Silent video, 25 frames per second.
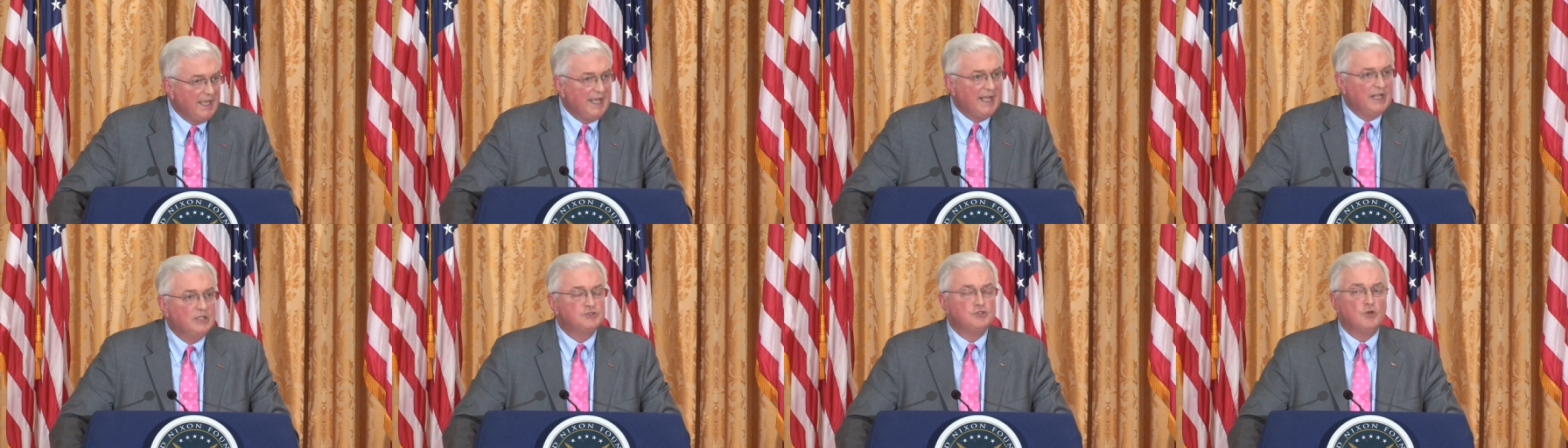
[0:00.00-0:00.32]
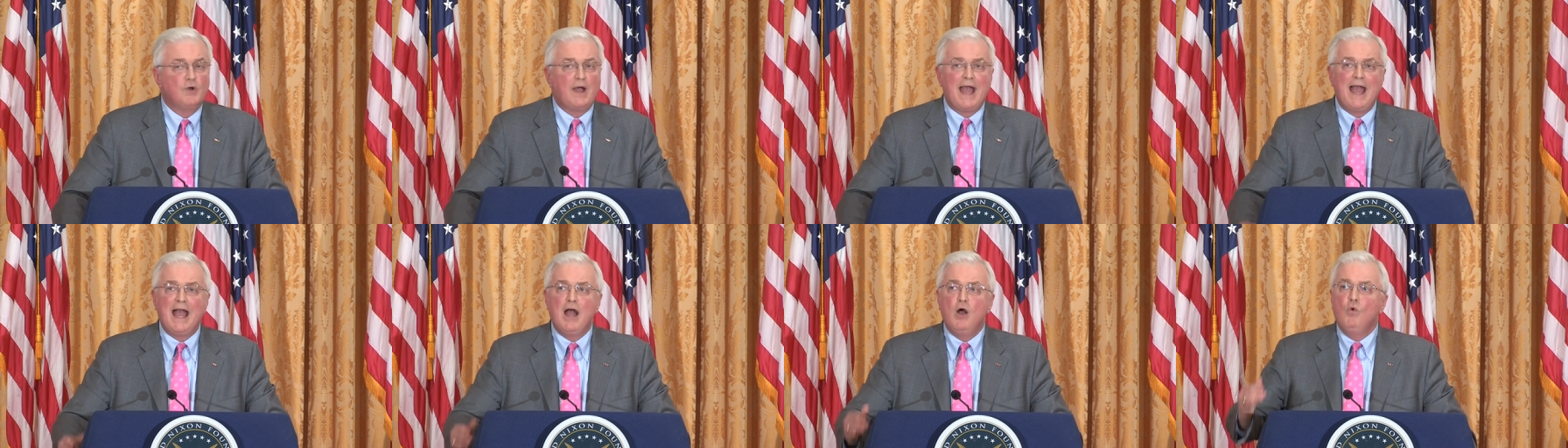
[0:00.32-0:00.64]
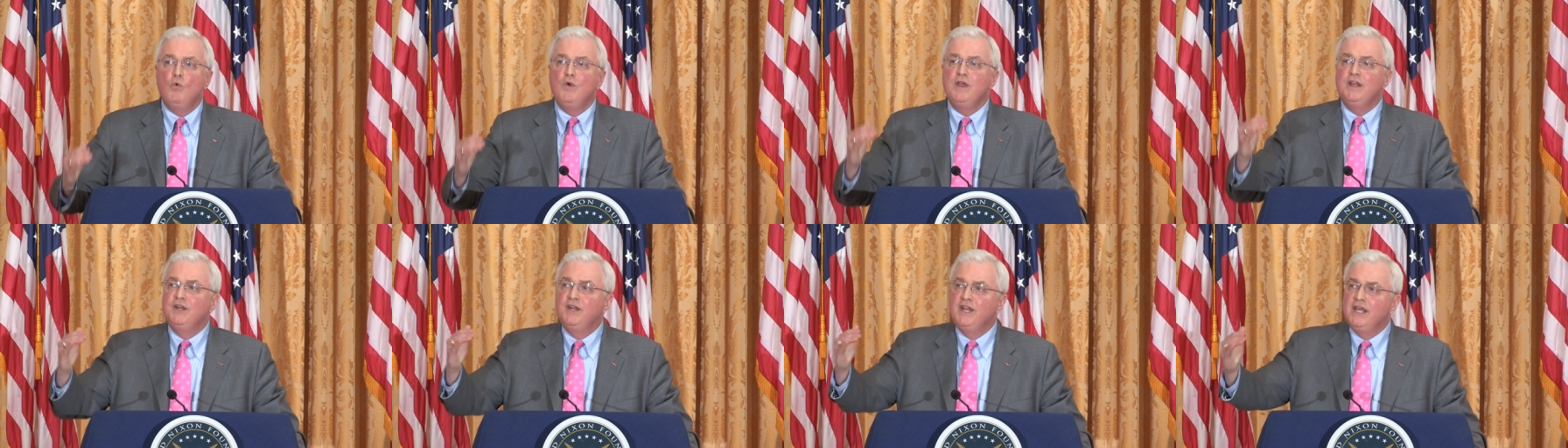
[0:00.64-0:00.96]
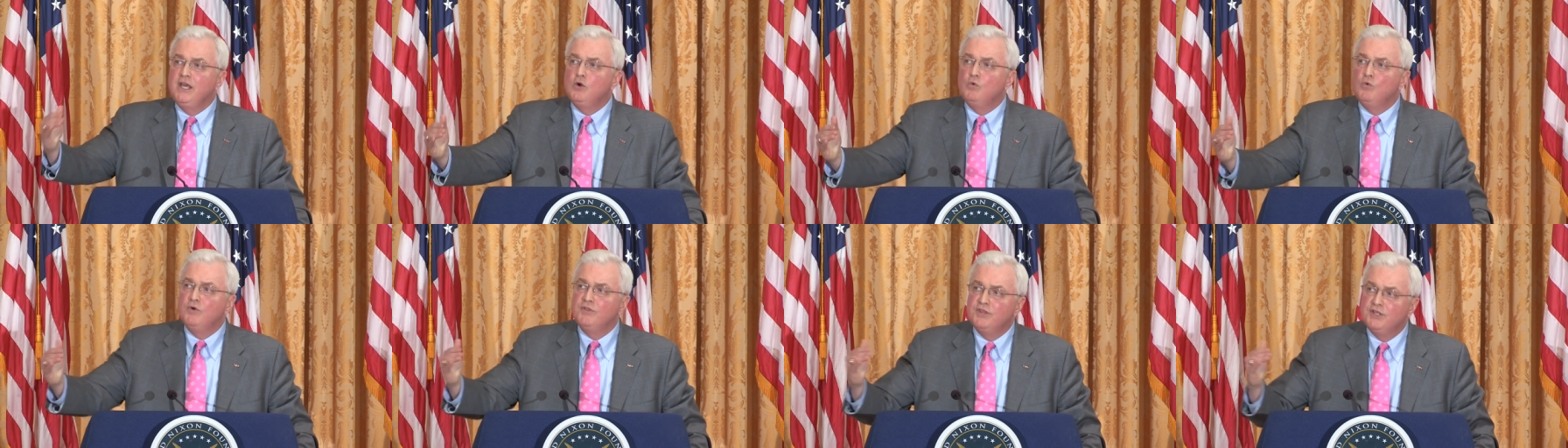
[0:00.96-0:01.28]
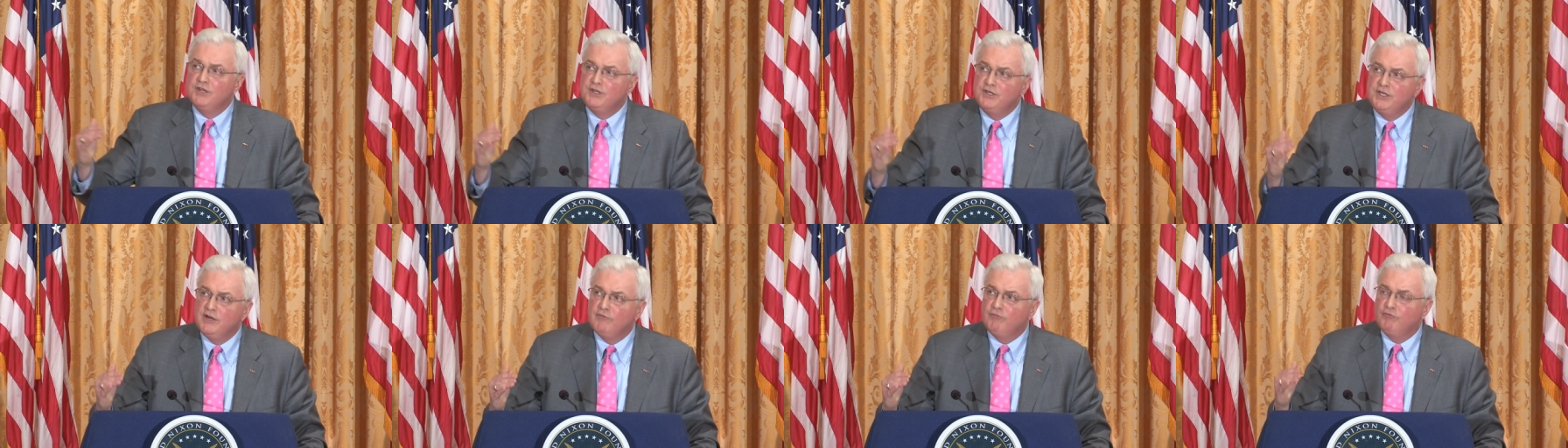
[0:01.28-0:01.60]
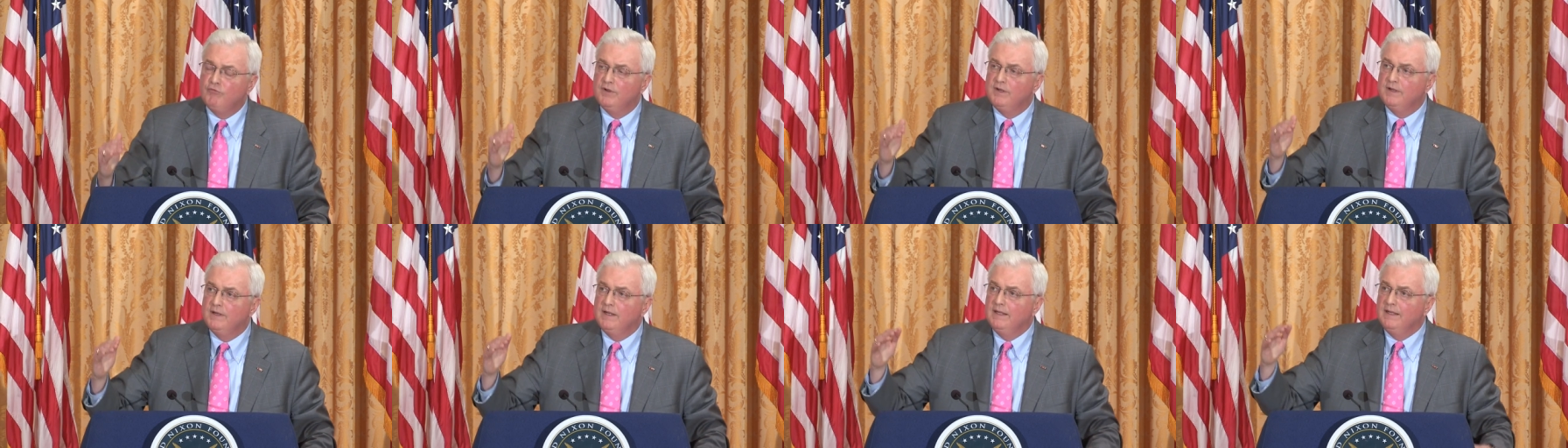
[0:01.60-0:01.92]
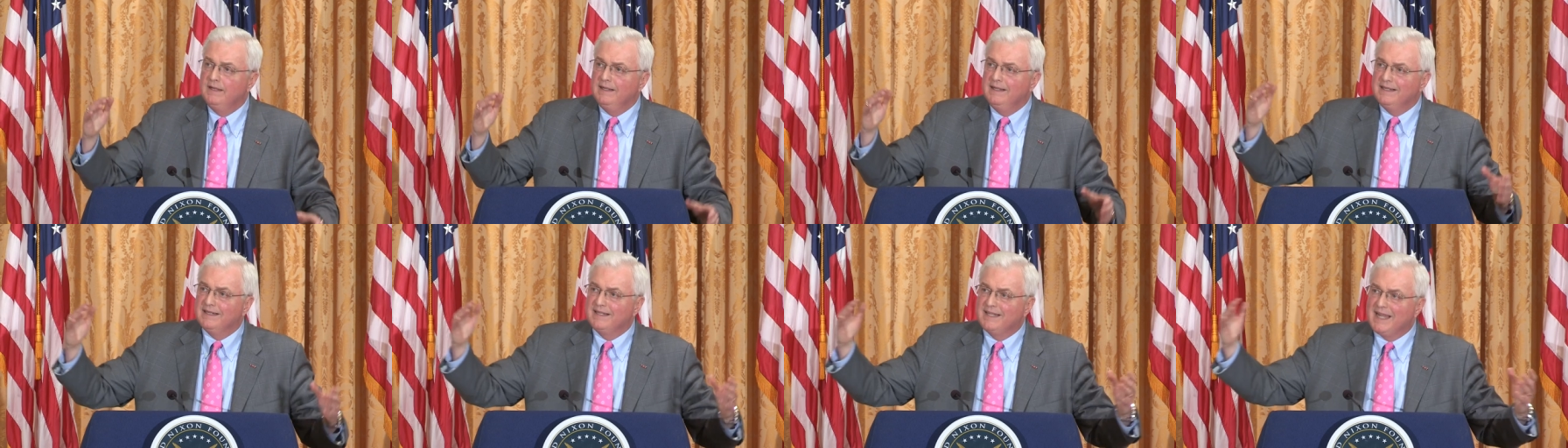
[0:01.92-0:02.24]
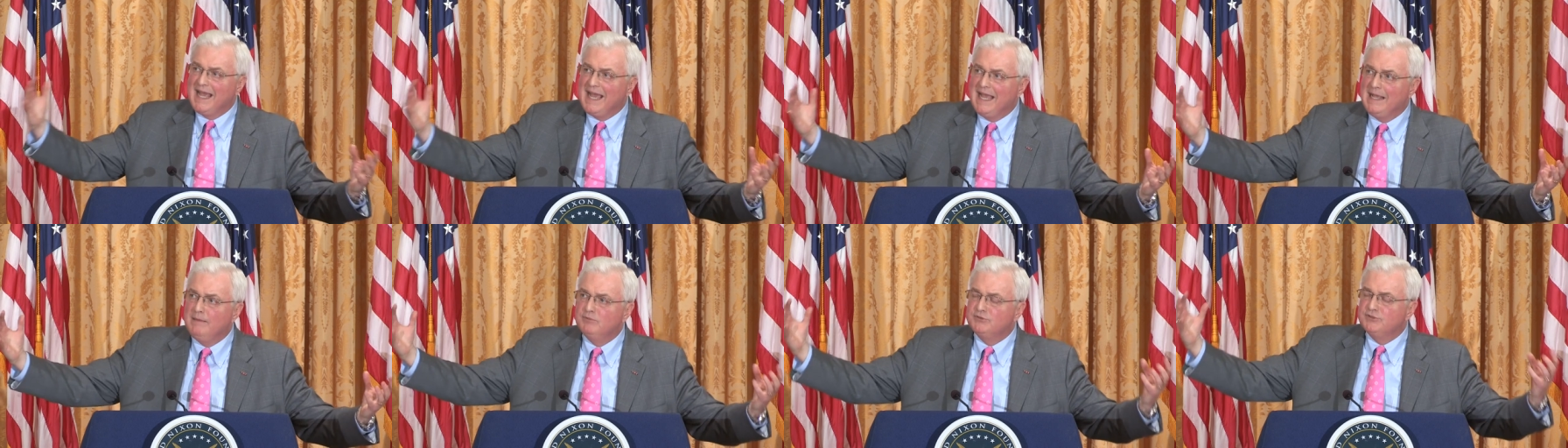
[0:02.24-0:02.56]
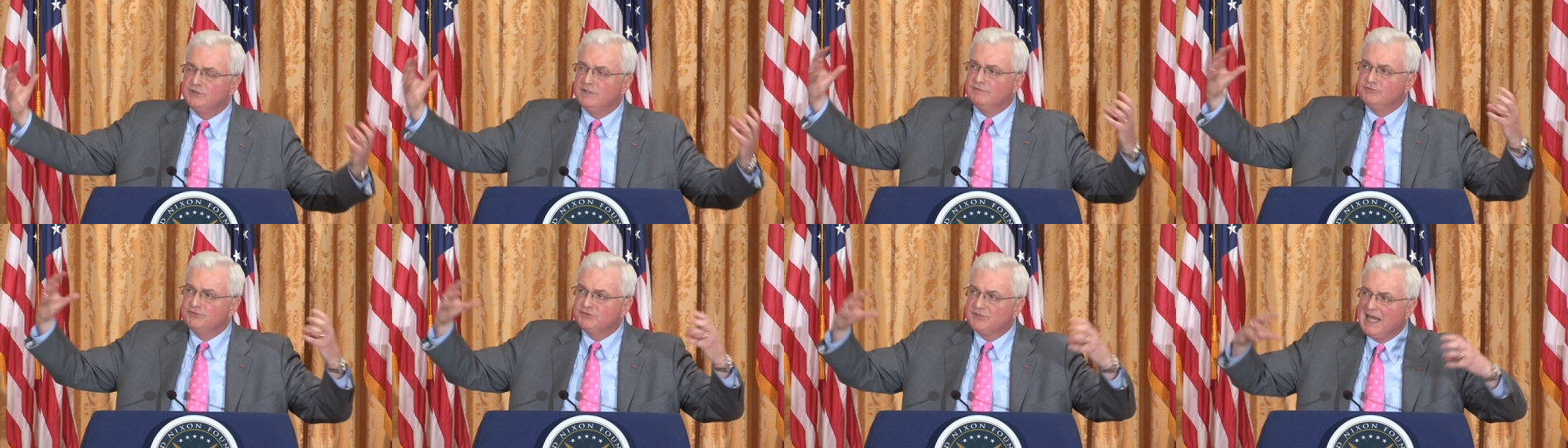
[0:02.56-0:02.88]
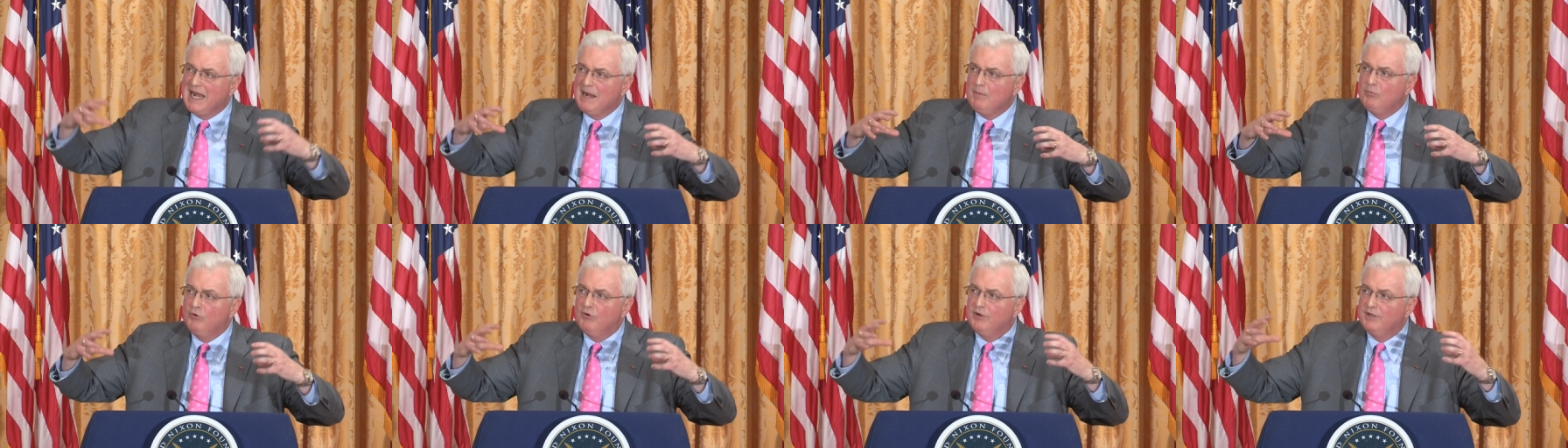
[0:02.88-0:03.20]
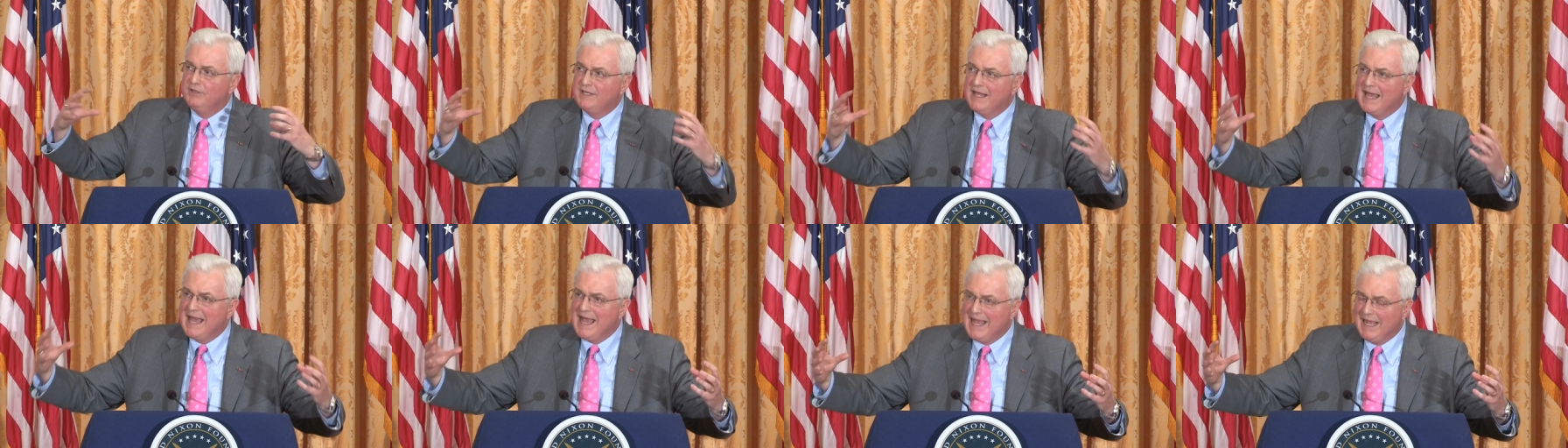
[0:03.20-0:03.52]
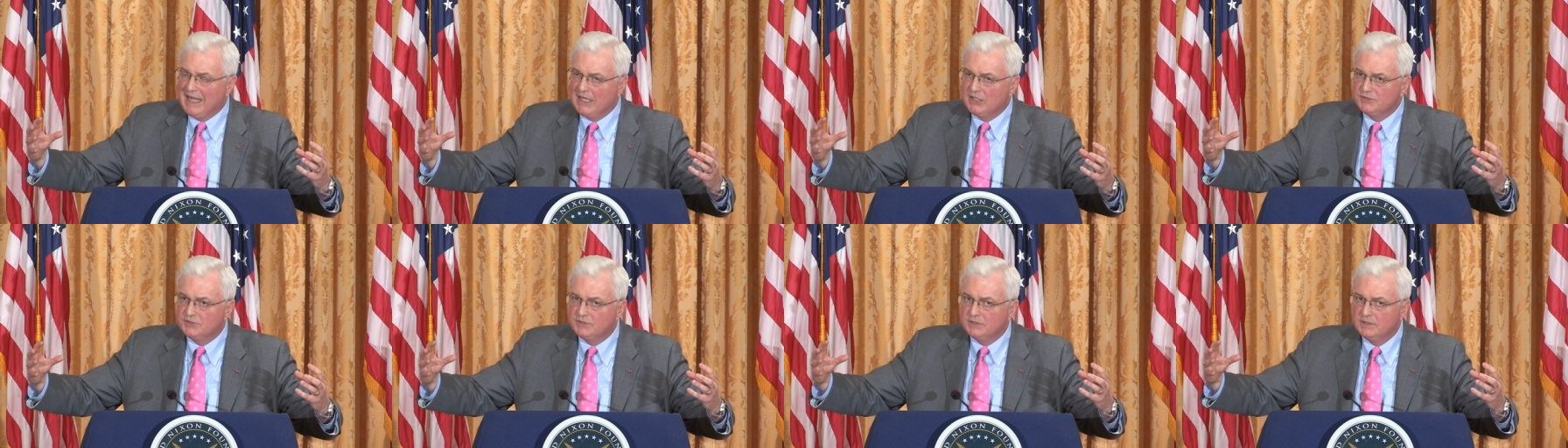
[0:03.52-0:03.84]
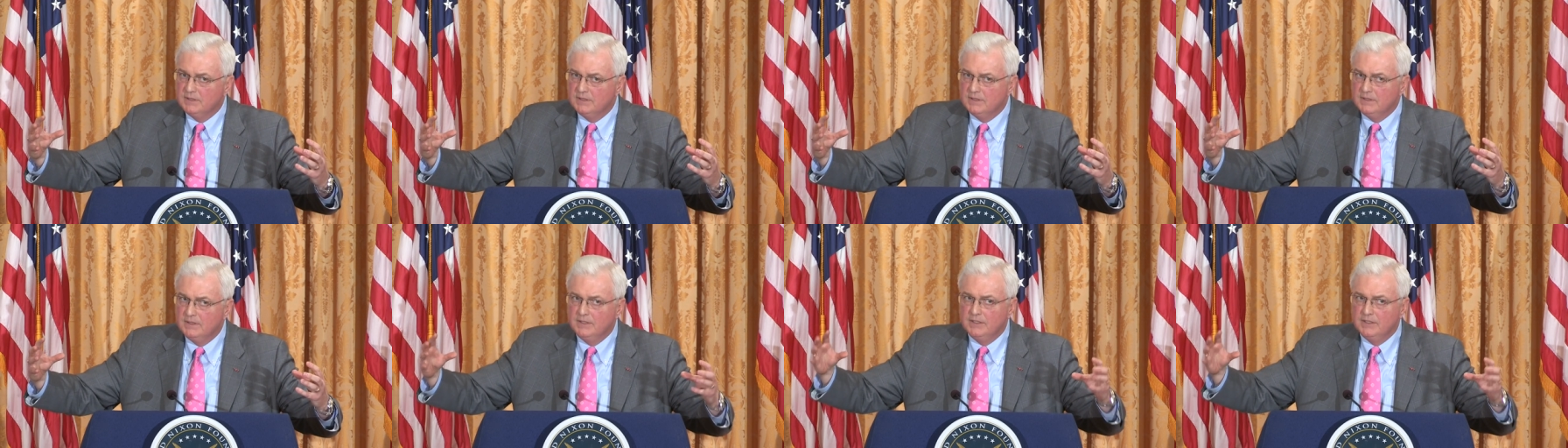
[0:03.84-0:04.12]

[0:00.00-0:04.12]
And so, how we deal with the different types of cyber attacks